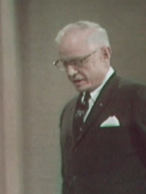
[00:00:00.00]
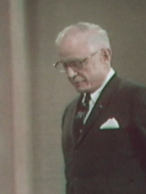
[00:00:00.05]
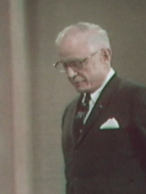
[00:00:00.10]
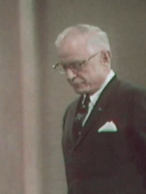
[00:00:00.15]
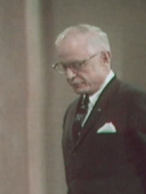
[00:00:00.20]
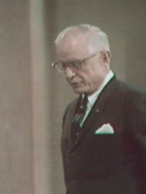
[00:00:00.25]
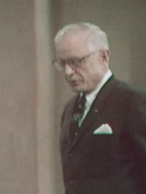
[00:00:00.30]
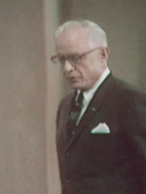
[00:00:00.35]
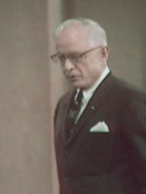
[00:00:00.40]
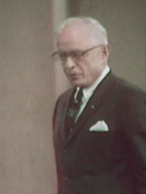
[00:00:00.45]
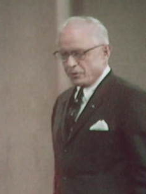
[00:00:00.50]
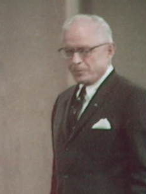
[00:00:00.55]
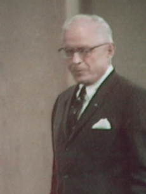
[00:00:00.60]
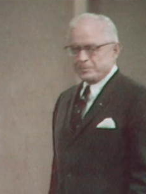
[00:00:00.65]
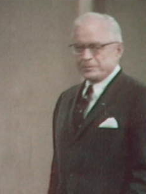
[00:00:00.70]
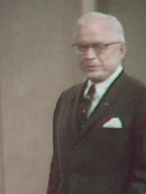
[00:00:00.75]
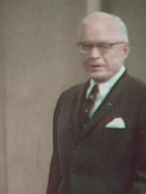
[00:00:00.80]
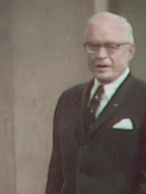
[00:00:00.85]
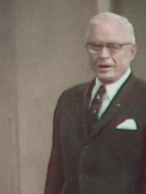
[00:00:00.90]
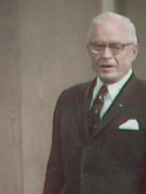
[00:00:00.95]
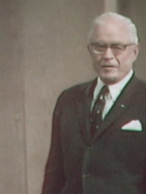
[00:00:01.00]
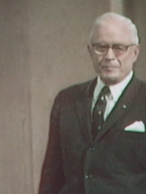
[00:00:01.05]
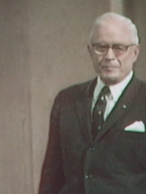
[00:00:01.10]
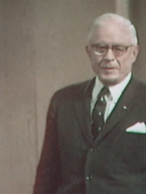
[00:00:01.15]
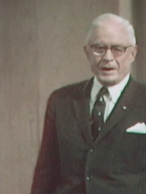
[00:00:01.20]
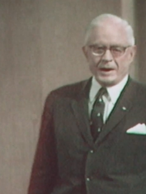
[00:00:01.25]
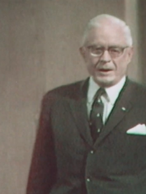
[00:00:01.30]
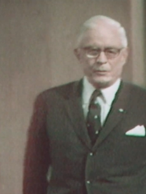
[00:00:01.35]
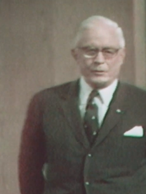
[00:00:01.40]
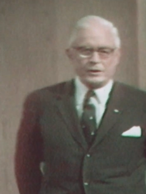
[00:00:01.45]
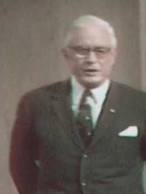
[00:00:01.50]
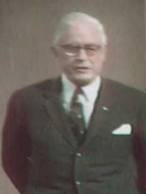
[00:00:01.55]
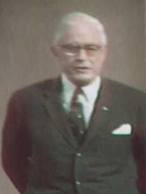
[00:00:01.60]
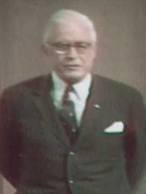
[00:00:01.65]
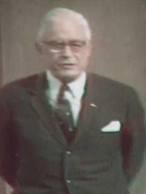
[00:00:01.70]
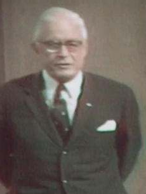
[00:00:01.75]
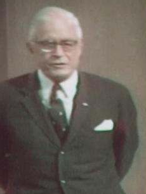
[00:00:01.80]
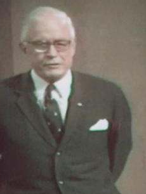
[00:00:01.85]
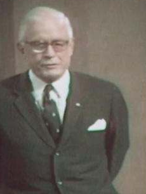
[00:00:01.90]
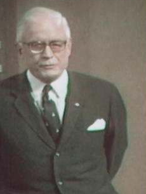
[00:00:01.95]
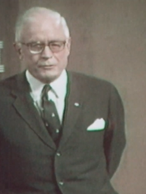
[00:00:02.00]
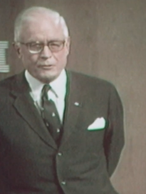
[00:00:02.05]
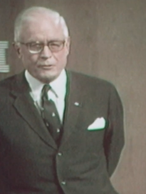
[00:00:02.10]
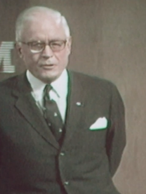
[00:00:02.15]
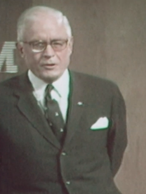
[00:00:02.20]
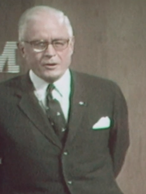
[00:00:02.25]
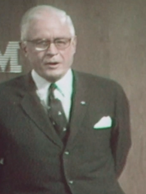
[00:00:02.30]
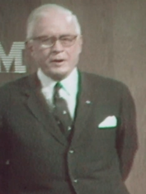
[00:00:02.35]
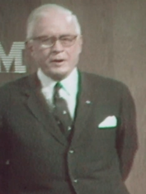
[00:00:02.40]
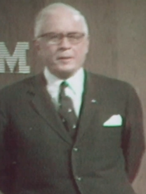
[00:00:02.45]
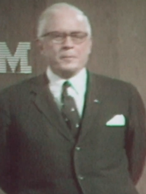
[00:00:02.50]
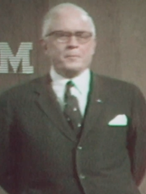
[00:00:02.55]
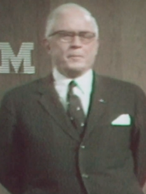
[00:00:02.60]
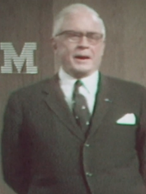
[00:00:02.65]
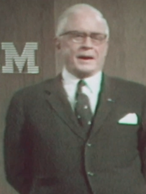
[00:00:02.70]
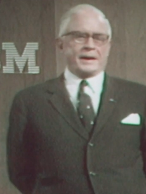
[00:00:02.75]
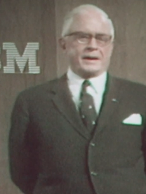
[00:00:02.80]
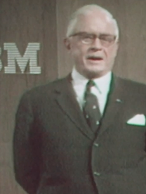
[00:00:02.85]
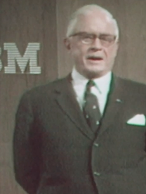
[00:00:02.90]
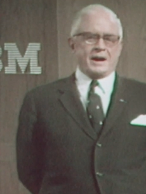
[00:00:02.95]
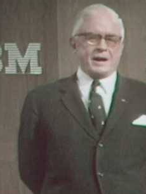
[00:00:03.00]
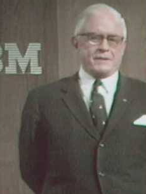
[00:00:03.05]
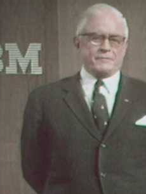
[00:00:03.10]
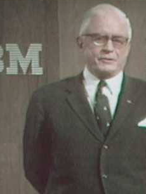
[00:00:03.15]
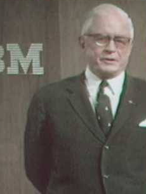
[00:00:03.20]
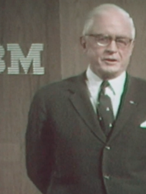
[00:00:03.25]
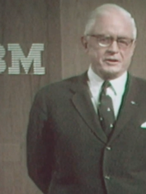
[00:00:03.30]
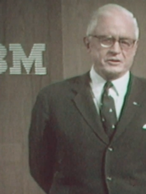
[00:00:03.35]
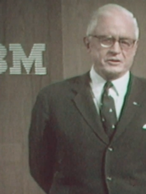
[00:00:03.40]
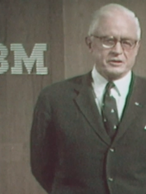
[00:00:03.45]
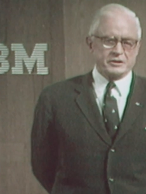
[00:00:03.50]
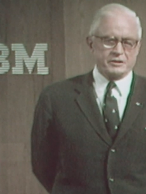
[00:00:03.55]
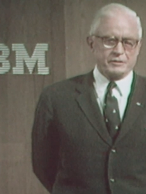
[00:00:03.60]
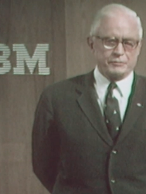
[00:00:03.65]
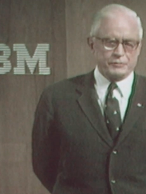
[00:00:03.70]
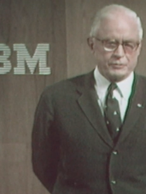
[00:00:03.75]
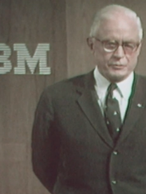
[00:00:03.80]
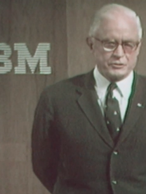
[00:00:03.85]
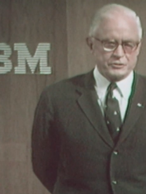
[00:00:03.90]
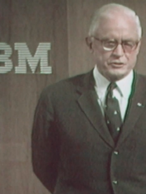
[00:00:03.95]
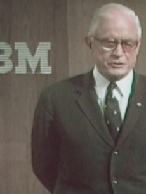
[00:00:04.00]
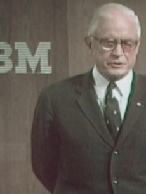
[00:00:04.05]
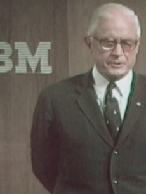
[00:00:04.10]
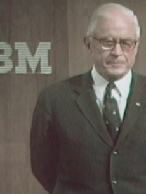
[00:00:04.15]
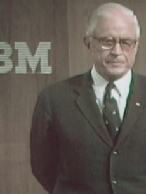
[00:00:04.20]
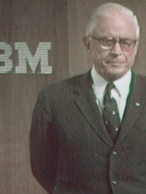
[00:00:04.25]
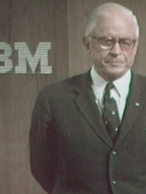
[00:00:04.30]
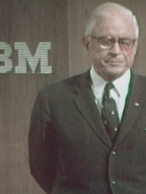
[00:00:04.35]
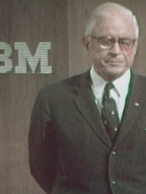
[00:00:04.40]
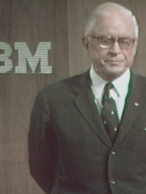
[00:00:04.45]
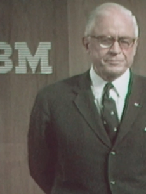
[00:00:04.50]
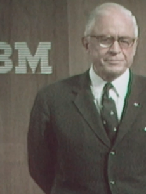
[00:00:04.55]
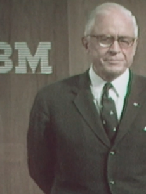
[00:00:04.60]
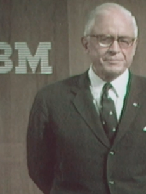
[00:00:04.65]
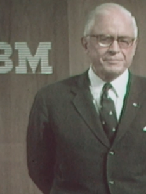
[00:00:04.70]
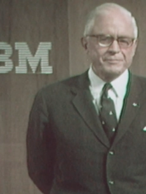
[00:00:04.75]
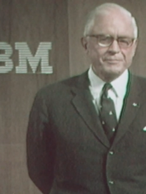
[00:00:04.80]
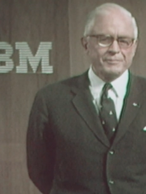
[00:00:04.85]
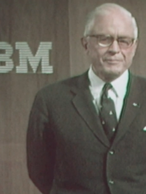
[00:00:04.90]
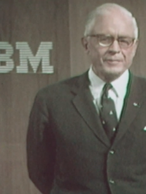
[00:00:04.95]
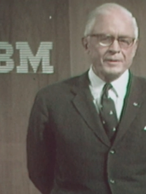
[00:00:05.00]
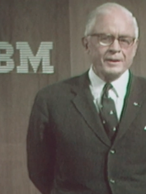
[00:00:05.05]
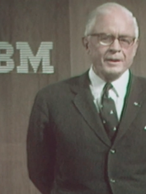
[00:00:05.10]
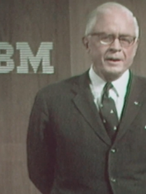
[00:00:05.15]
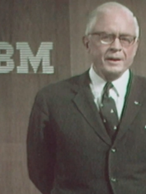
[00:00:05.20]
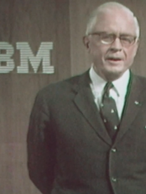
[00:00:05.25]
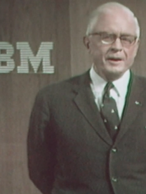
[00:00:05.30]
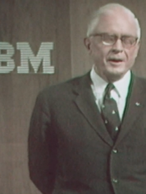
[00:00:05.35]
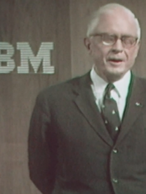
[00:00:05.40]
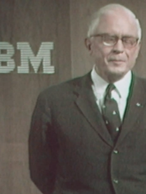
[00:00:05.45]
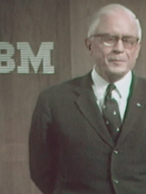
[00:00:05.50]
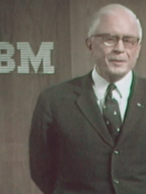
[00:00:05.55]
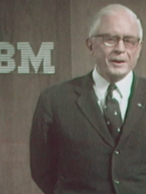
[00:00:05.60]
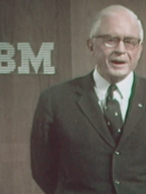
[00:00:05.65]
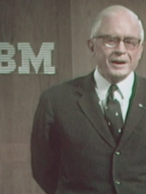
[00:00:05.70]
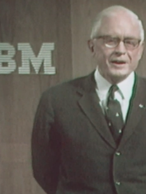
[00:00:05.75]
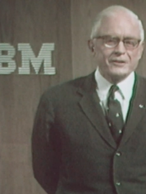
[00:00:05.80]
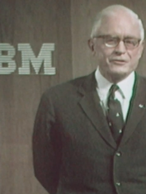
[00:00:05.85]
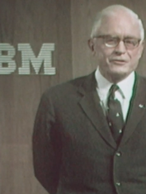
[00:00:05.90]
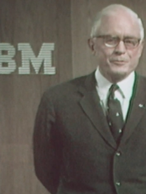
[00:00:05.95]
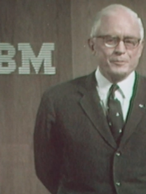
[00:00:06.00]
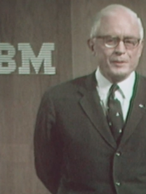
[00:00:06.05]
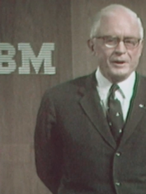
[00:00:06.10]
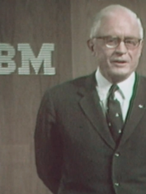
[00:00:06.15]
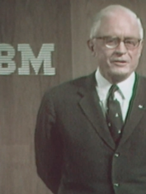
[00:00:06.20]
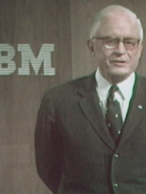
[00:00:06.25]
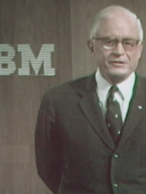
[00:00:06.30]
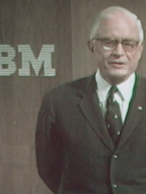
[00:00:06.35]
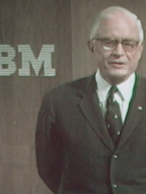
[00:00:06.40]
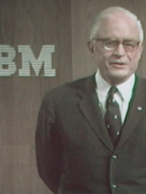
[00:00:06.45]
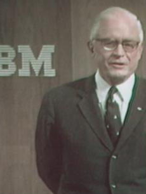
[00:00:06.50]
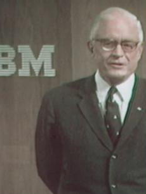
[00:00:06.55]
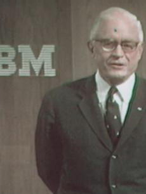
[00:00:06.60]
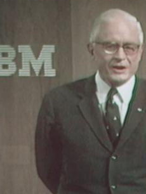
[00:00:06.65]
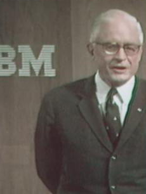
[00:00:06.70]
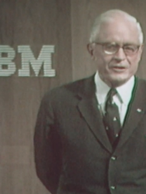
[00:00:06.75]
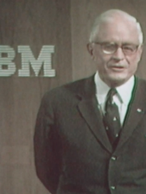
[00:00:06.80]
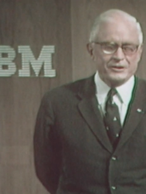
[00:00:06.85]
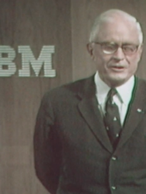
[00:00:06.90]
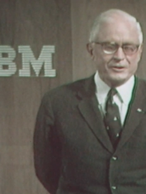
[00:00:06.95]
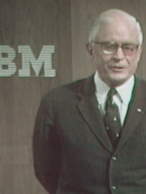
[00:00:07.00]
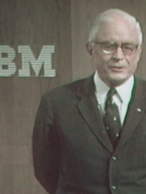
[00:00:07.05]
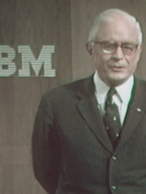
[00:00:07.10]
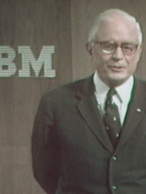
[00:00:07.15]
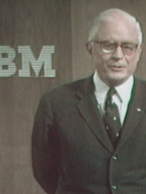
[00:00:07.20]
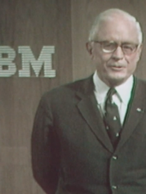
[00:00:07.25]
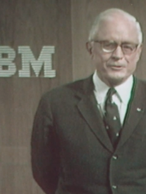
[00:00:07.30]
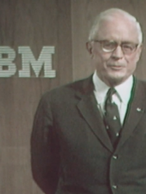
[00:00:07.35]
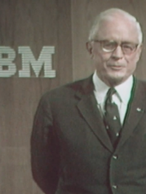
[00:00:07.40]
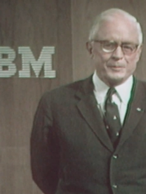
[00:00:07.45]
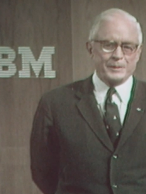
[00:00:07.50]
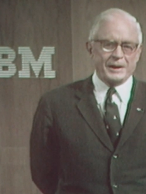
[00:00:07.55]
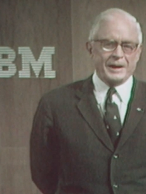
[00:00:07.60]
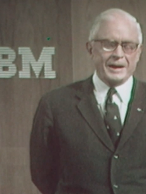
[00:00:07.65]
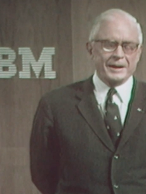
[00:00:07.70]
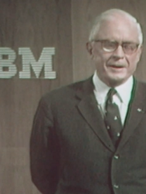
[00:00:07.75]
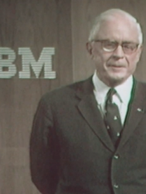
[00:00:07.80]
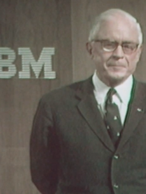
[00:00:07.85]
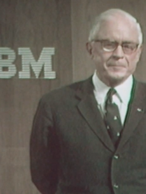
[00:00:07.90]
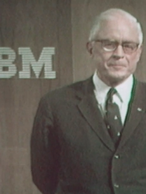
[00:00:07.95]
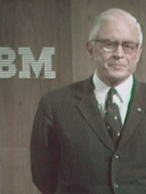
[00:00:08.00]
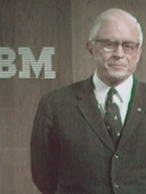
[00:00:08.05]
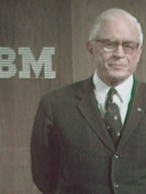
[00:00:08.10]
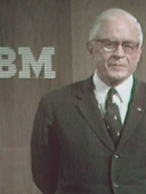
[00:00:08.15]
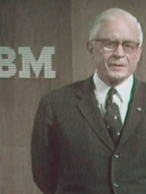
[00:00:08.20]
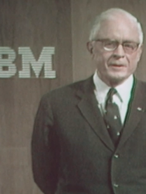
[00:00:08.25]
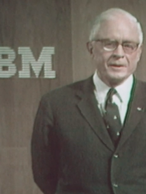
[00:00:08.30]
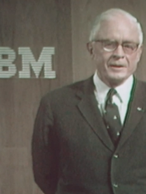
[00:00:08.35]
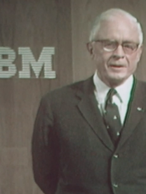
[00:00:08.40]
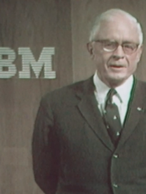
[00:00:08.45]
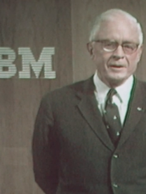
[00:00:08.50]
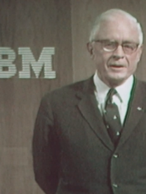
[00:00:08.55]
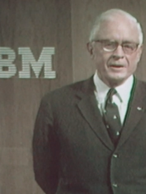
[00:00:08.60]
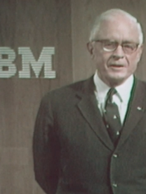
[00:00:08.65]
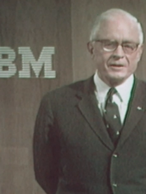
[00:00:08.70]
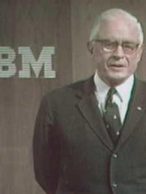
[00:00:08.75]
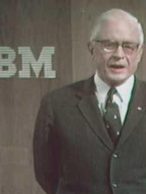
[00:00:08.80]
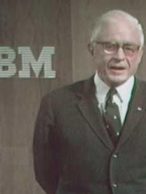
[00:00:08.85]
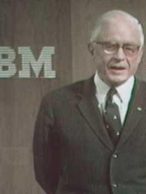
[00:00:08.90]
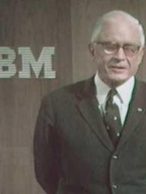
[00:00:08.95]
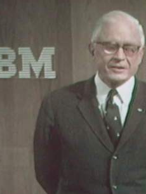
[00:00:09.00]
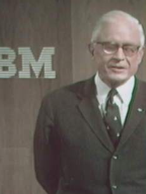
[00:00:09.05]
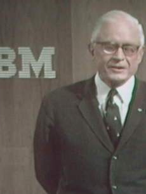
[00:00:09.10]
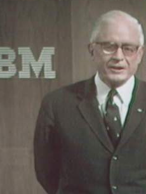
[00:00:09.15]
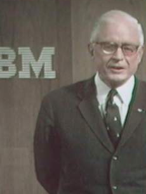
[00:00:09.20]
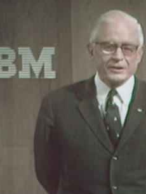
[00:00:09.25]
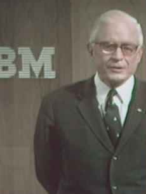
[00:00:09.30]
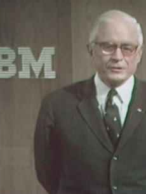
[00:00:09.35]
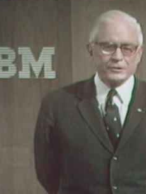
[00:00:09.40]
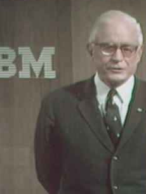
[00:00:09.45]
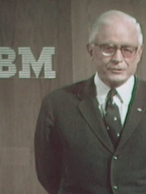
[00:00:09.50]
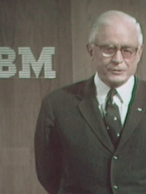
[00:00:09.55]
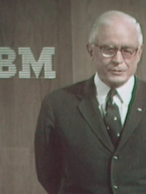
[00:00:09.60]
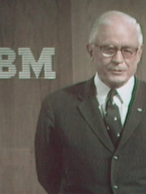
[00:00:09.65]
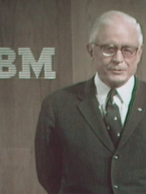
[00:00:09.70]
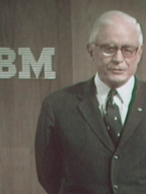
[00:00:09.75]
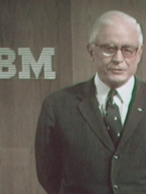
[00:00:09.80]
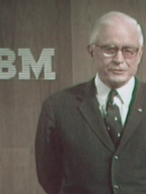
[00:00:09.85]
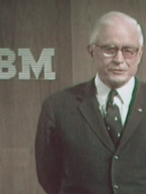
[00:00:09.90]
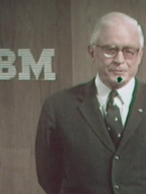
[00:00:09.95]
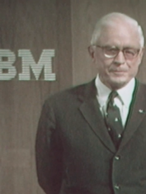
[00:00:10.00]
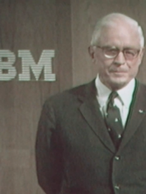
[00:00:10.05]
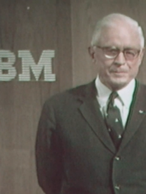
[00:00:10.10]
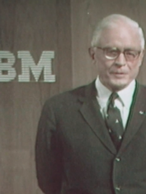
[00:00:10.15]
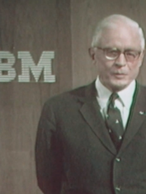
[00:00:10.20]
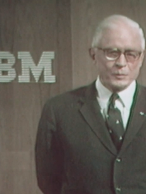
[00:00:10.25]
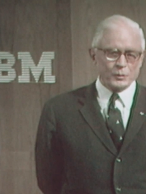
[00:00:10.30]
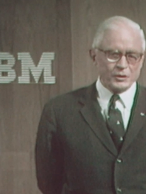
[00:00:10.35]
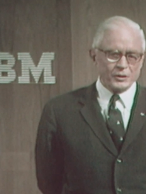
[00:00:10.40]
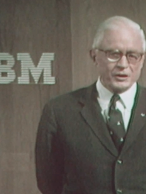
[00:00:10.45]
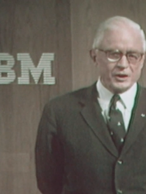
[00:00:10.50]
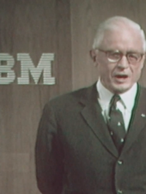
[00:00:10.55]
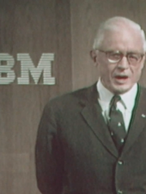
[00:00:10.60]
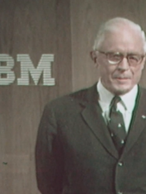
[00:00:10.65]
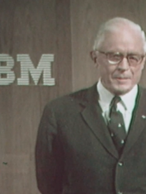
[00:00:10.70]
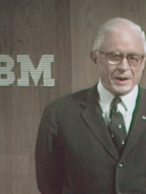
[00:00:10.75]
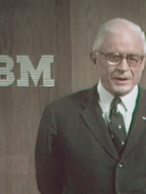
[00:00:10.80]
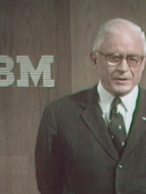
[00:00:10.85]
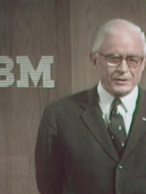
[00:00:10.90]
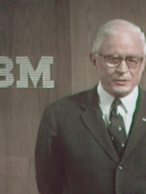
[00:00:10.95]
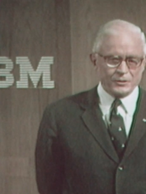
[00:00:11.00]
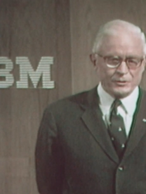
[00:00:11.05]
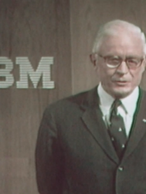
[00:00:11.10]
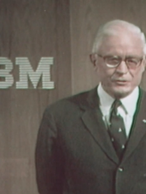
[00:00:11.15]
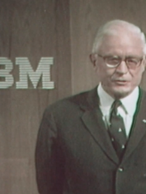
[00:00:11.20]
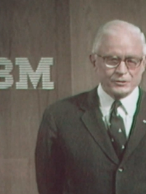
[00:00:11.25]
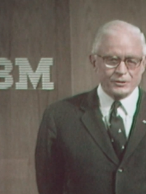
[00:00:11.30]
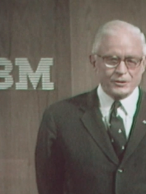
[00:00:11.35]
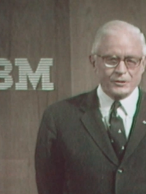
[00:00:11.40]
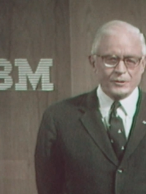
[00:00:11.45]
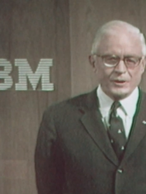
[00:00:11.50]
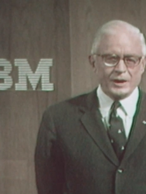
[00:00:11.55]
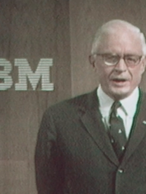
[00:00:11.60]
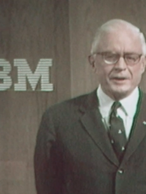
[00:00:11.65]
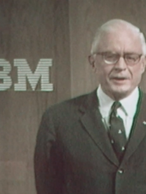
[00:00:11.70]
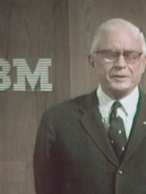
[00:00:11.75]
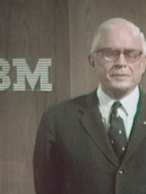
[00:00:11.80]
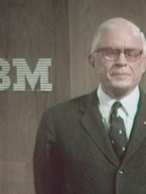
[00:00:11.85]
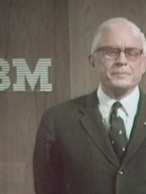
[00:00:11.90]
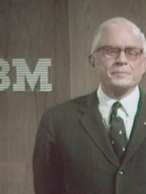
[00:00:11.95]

a few of my reasons for my confidence in the future. In my estimation, there's nothing to hold us back. Not the legal suits, we'll come out of those all right,